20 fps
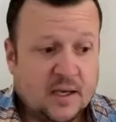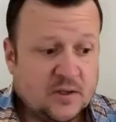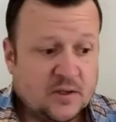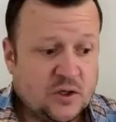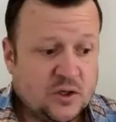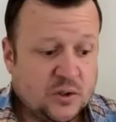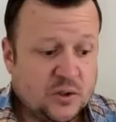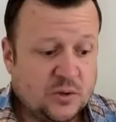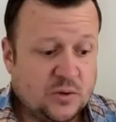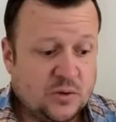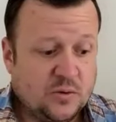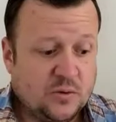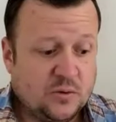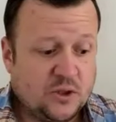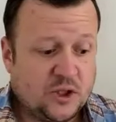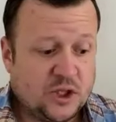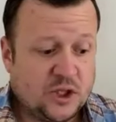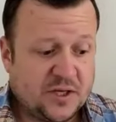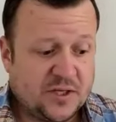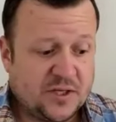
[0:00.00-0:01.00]
to
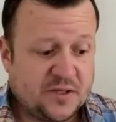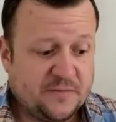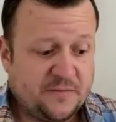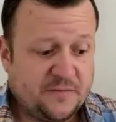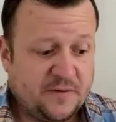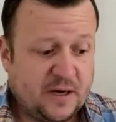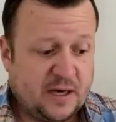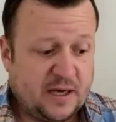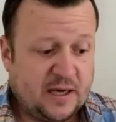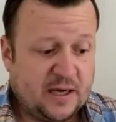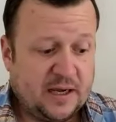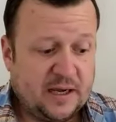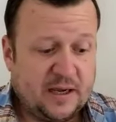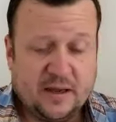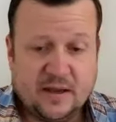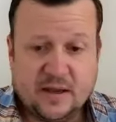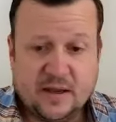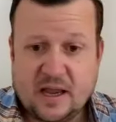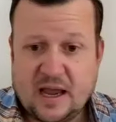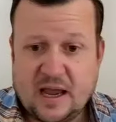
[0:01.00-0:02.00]
justify
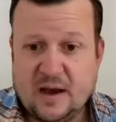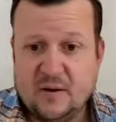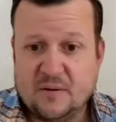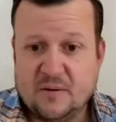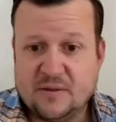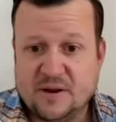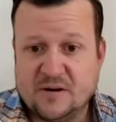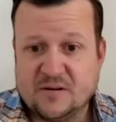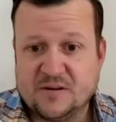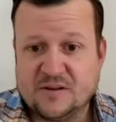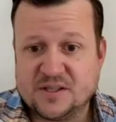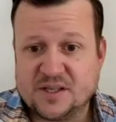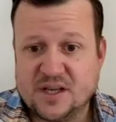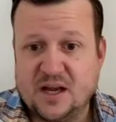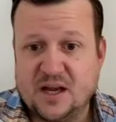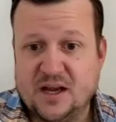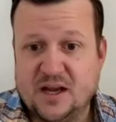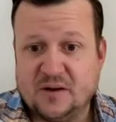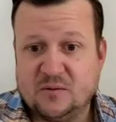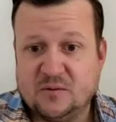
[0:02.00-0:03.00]
how their
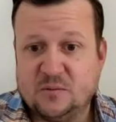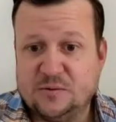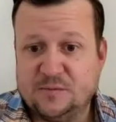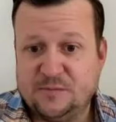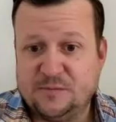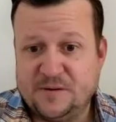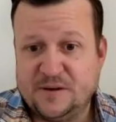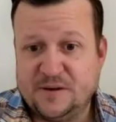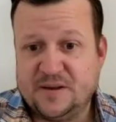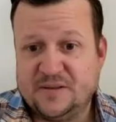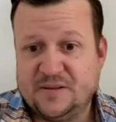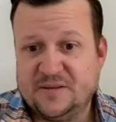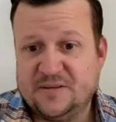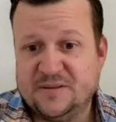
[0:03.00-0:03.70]
design will fit